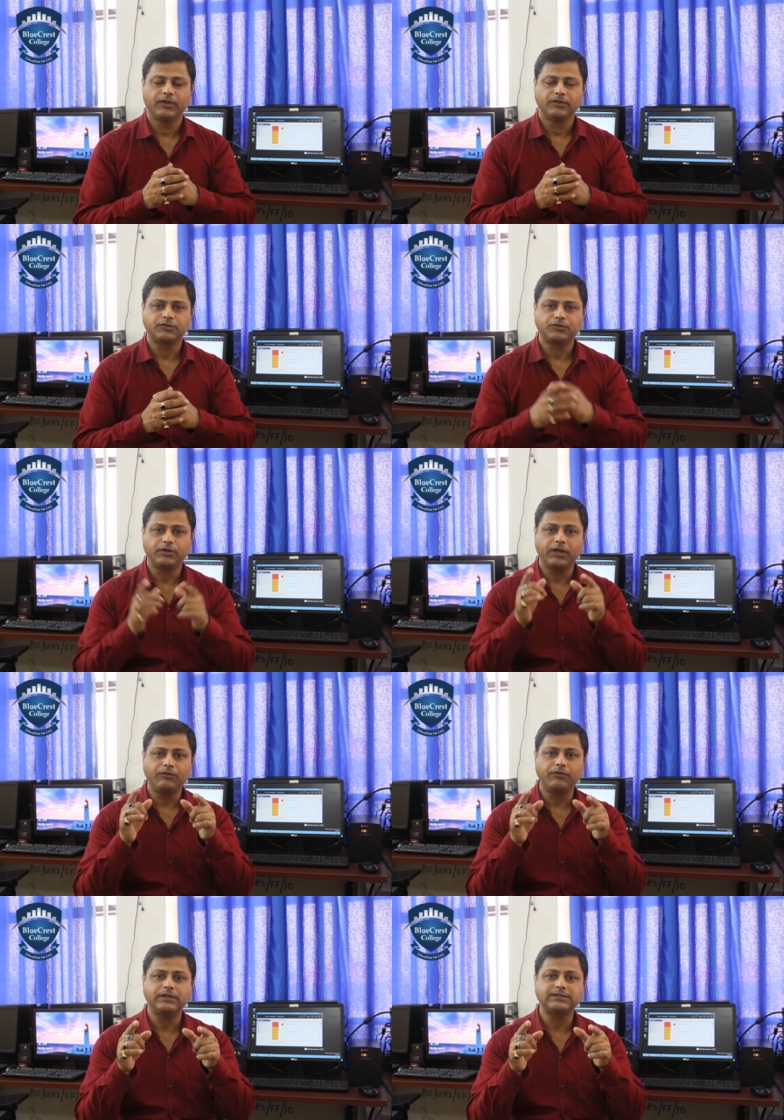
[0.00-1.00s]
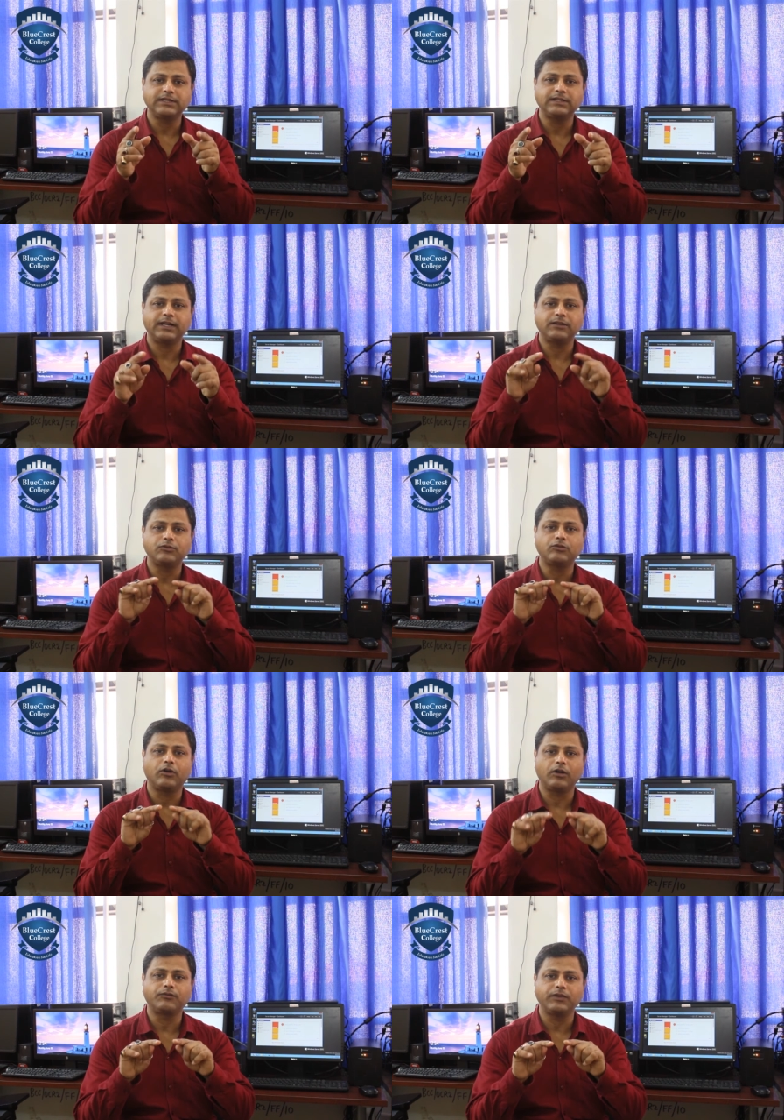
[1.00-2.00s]
So today we will see that to
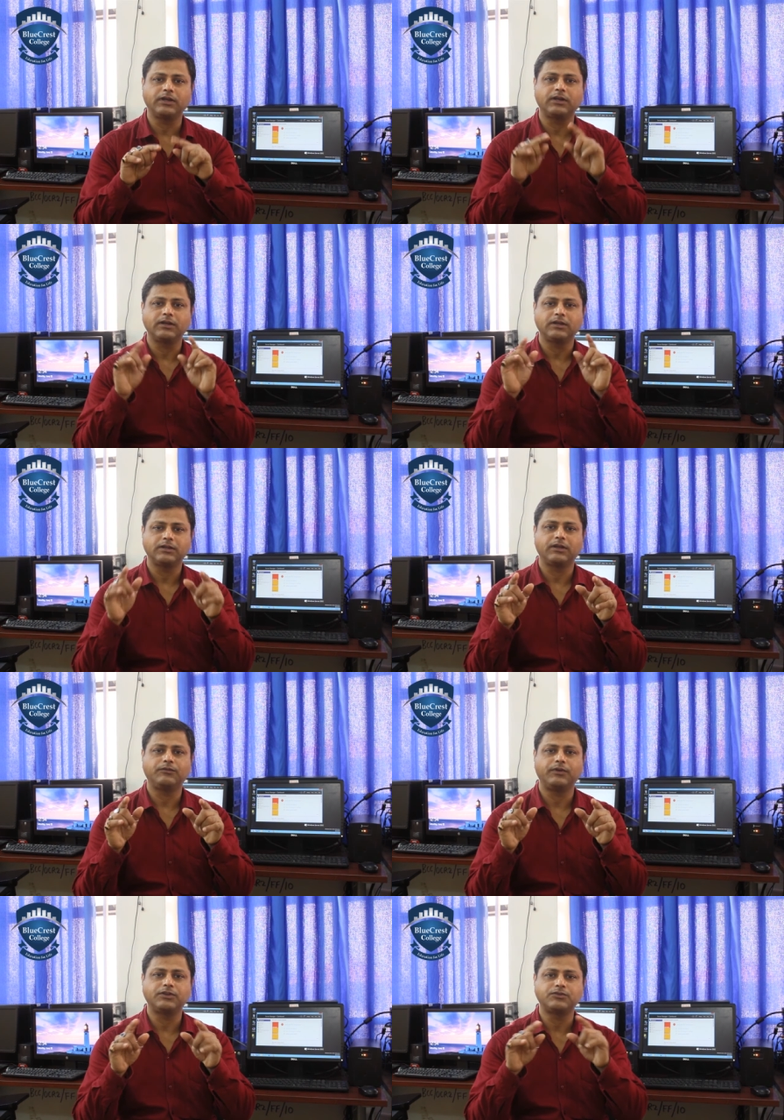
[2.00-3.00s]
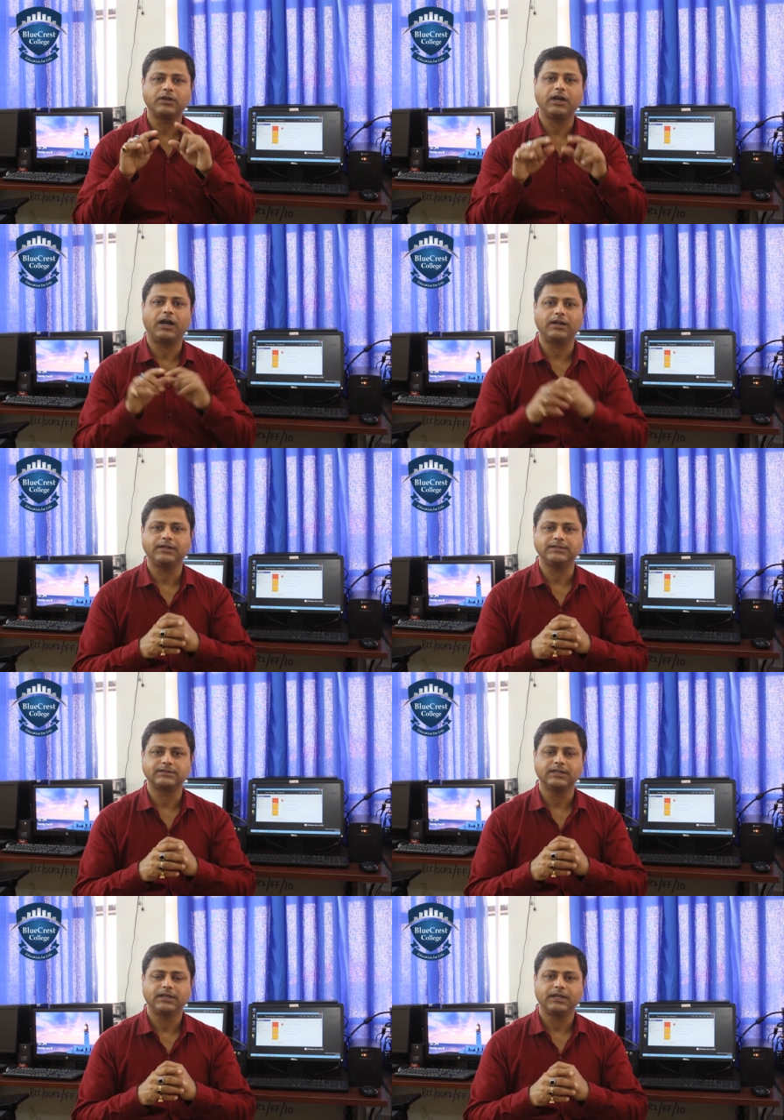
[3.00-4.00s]
configure the virtual hard
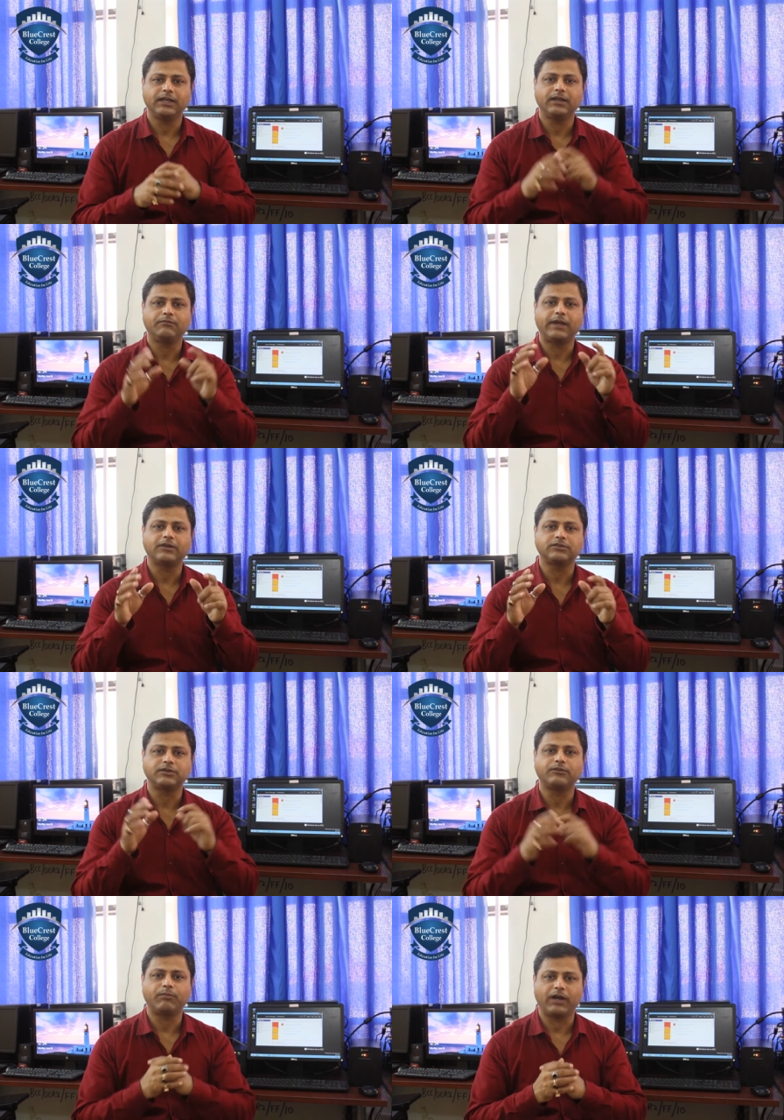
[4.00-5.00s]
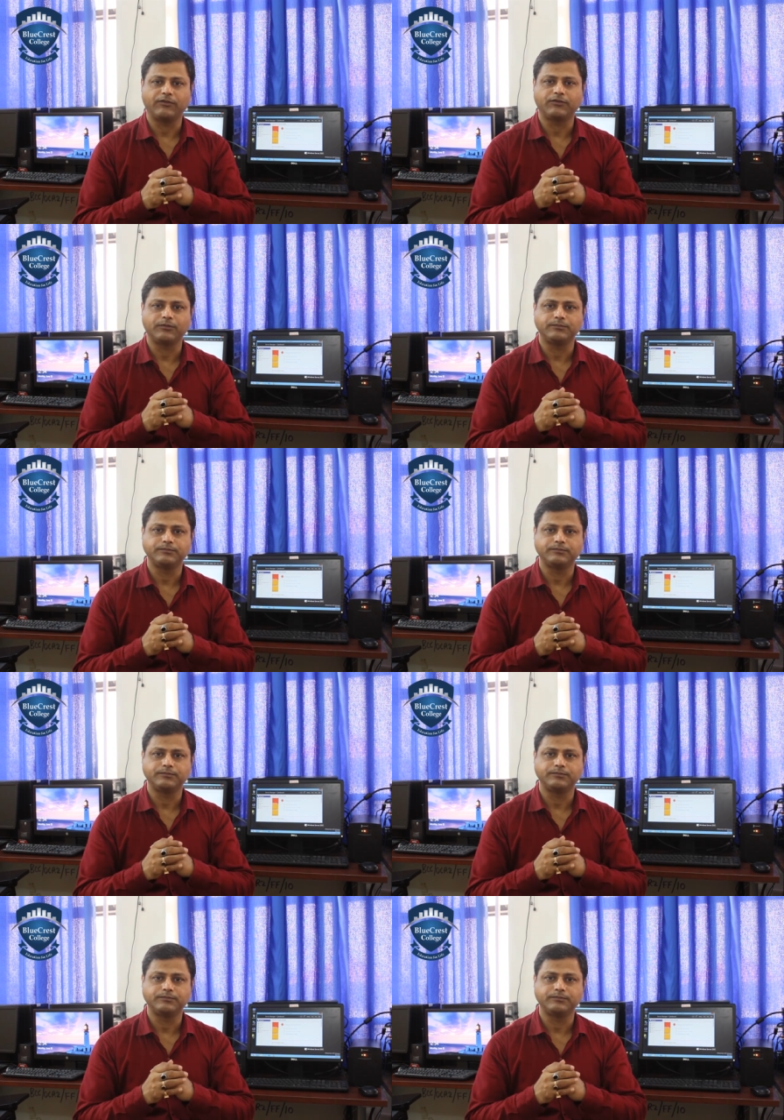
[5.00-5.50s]
disk in a Microsoft platform.